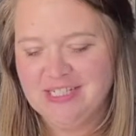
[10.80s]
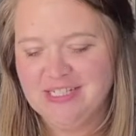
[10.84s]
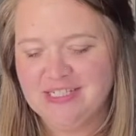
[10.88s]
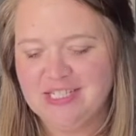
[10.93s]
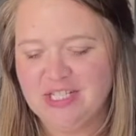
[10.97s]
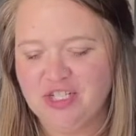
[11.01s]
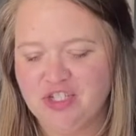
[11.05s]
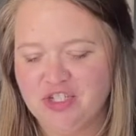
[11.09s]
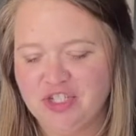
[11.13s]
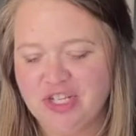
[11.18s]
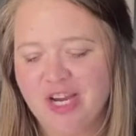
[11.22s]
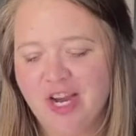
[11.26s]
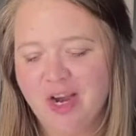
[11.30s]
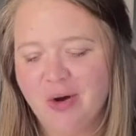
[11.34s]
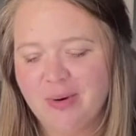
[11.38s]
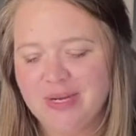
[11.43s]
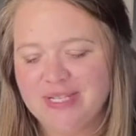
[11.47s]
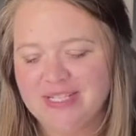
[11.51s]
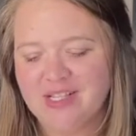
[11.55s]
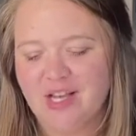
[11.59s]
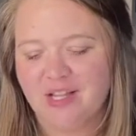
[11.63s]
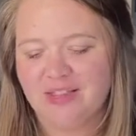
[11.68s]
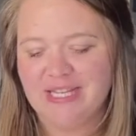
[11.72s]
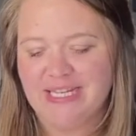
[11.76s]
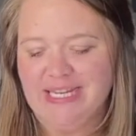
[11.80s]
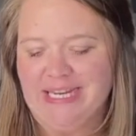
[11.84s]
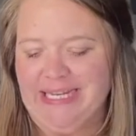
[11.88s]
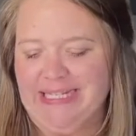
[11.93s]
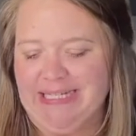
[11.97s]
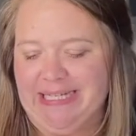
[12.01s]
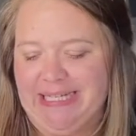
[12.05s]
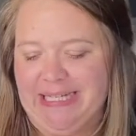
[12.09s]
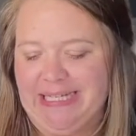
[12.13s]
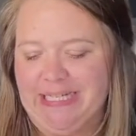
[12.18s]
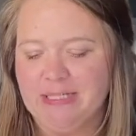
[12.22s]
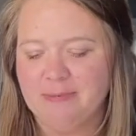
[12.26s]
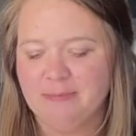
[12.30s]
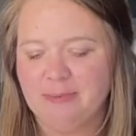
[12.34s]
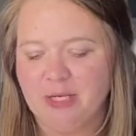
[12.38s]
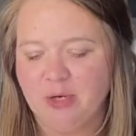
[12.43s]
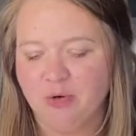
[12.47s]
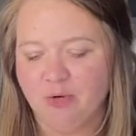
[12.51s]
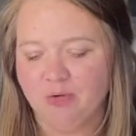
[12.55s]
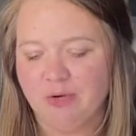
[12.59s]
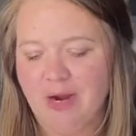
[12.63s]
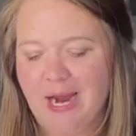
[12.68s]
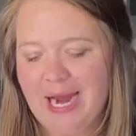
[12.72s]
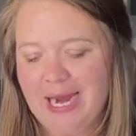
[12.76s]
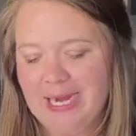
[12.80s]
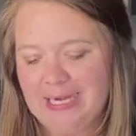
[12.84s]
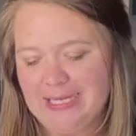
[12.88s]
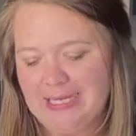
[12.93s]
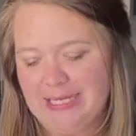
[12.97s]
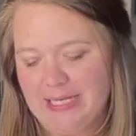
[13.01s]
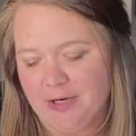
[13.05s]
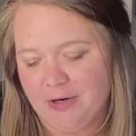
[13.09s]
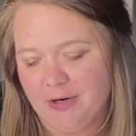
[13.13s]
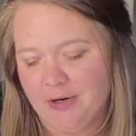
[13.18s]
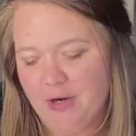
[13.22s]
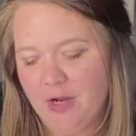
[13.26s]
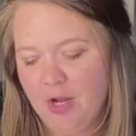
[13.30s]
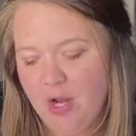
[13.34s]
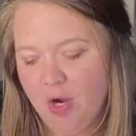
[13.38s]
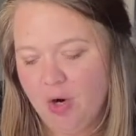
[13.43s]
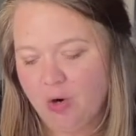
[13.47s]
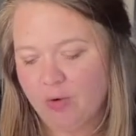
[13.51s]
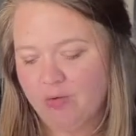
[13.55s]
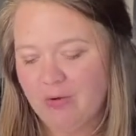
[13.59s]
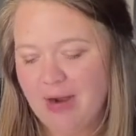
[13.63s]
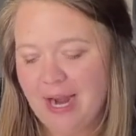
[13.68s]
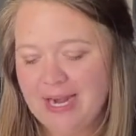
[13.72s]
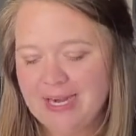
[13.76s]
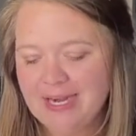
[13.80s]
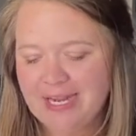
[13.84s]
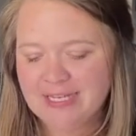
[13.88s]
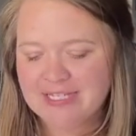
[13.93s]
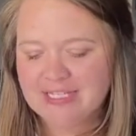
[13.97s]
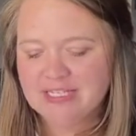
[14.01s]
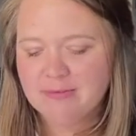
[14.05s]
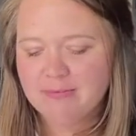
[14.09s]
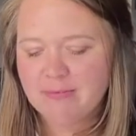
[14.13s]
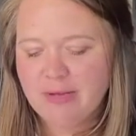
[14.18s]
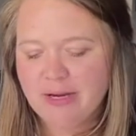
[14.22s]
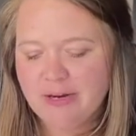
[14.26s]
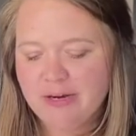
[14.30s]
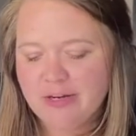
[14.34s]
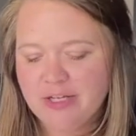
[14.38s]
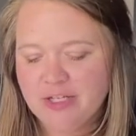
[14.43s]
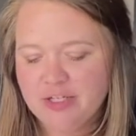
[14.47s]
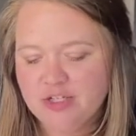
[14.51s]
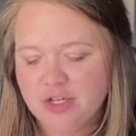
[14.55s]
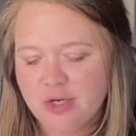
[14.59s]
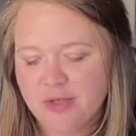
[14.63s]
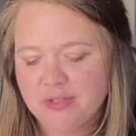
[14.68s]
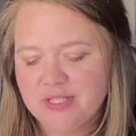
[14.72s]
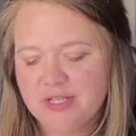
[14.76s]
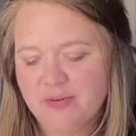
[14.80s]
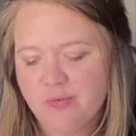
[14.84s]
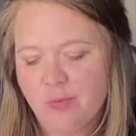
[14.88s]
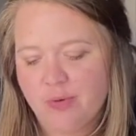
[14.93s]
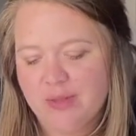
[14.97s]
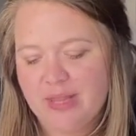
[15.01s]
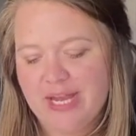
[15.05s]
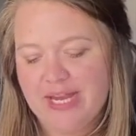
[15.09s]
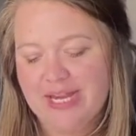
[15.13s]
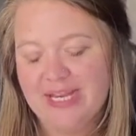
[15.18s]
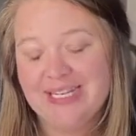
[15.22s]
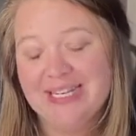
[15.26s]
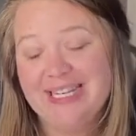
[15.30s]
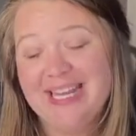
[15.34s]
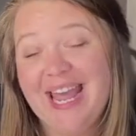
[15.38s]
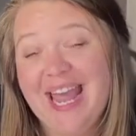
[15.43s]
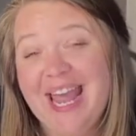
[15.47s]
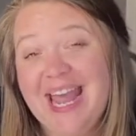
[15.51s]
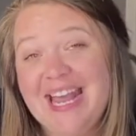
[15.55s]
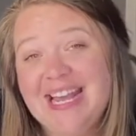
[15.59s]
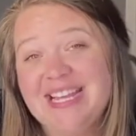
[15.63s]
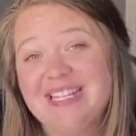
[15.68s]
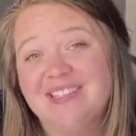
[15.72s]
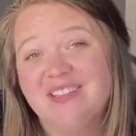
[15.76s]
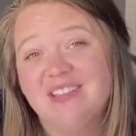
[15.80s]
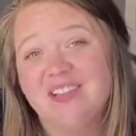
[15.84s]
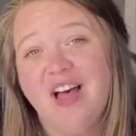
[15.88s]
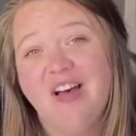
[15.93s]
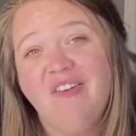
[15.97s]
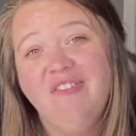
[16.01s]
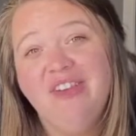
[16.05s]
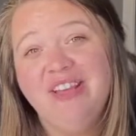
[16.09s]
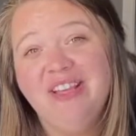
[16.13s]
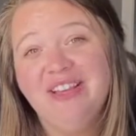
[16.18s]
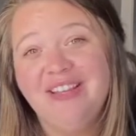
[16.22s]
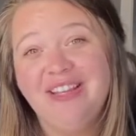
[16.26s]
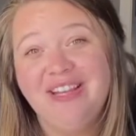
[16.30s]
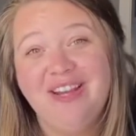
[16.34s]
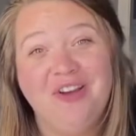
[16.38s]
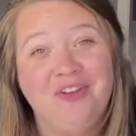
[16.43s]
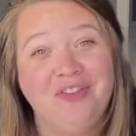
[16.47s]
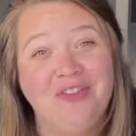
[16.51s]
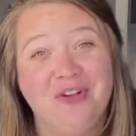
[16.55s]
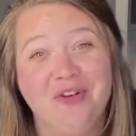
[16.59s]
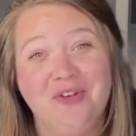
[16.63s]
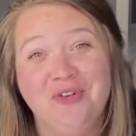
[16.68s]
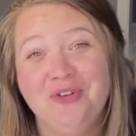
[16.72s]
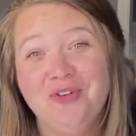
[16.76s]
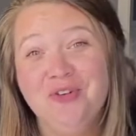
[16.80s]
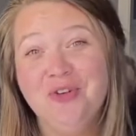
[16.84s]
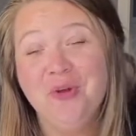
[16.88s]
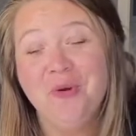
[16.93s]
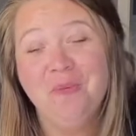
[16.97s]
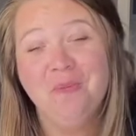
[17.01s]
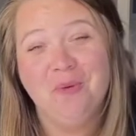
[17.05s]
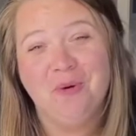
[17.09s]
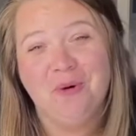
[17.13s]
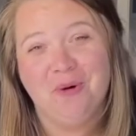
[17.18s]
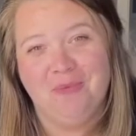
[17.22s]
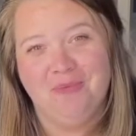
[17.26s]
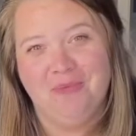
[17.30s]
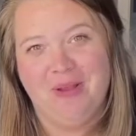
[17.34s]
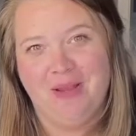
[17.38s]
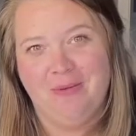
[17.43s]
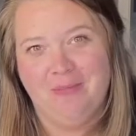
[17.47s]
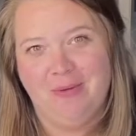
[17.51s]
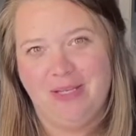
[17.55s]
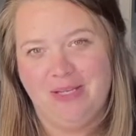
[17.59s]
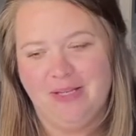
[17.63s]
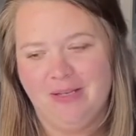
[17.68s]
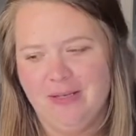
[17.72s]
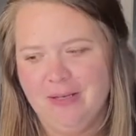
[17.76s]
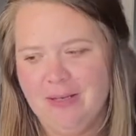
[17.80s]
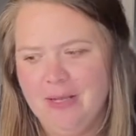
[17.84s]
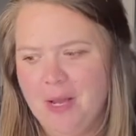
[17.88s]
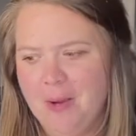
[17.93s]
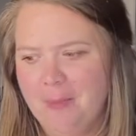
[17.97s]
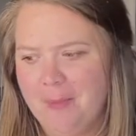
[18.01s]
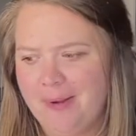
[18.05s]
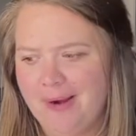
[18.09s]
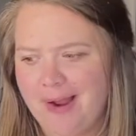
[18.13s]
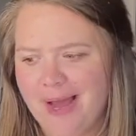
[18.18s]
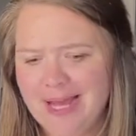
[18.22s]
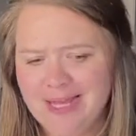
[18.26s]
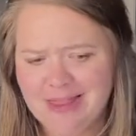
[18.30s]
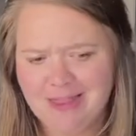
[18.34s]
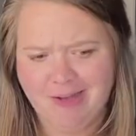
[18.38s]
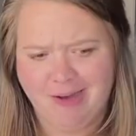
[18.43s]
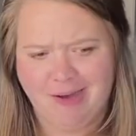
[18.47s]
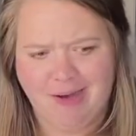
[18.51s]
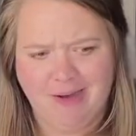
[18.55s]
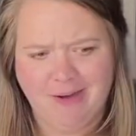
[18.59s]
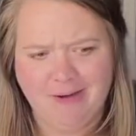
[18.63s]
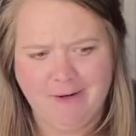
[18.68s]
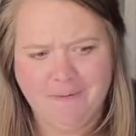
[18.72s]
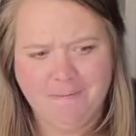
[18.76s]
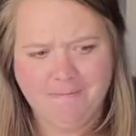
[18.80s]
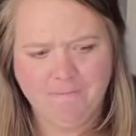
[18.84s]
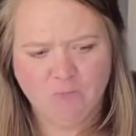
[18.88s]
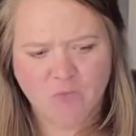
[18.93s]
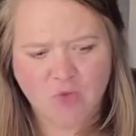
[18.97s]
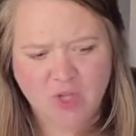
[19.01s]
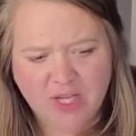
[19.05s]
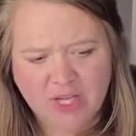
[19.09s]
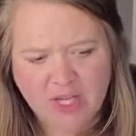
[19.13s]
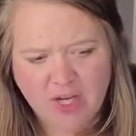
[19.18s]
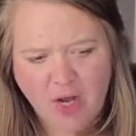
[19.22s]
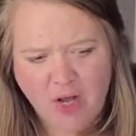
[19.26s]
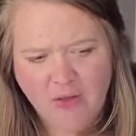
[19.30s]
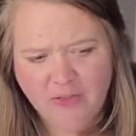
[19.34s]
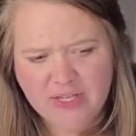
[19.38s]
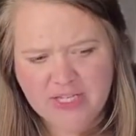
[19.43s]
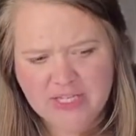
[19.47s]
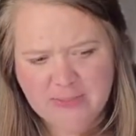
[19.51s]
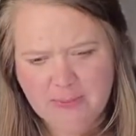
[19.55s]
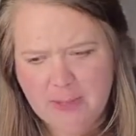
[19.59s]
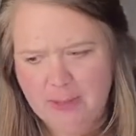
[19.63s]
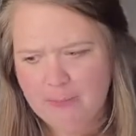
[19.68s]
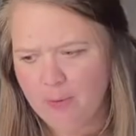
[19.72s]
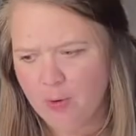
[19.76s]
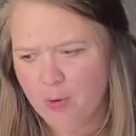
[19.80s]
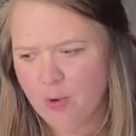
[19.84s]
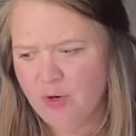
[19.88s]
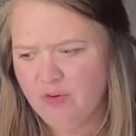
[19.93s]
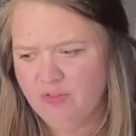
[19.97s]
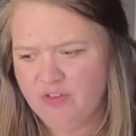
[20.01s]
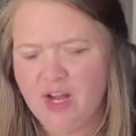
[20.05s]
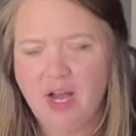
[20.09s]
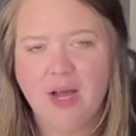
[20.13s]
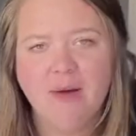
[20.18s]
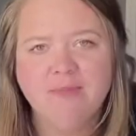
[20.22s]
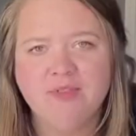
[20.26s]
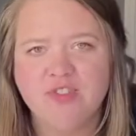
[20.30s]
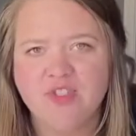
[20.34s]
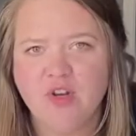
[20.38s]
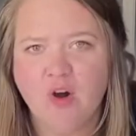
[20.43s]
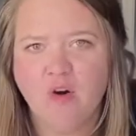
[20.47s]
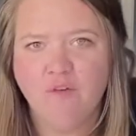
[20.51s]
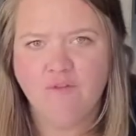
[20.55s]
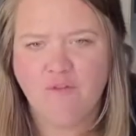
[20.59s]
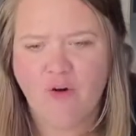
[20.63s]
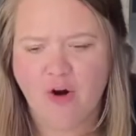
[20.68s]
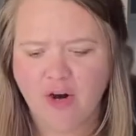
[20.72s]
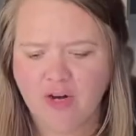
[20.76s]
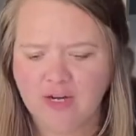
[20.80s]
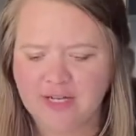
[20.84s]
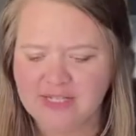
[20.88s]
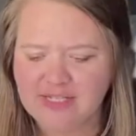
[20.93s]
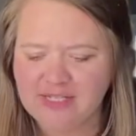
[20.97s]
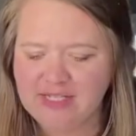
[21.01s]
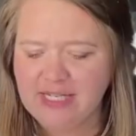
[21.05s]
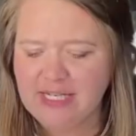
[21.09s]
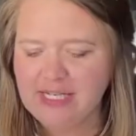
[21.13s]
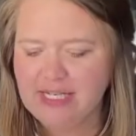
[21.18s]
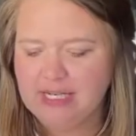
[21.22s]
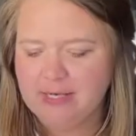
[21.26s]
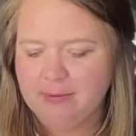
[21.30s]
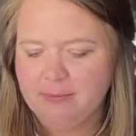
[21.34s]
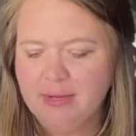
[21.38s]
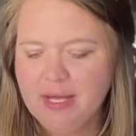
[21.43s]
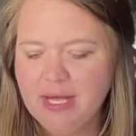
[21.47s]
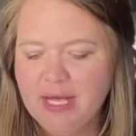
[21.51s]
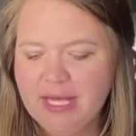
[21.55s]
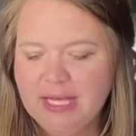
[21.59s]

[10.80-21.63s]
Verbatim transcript: See, she always thought that he needed to be right here, right next to Mary and Joseph, where they could gaze lovingly on their newborn baby. But I thought, look at all these people who have come so far to see him.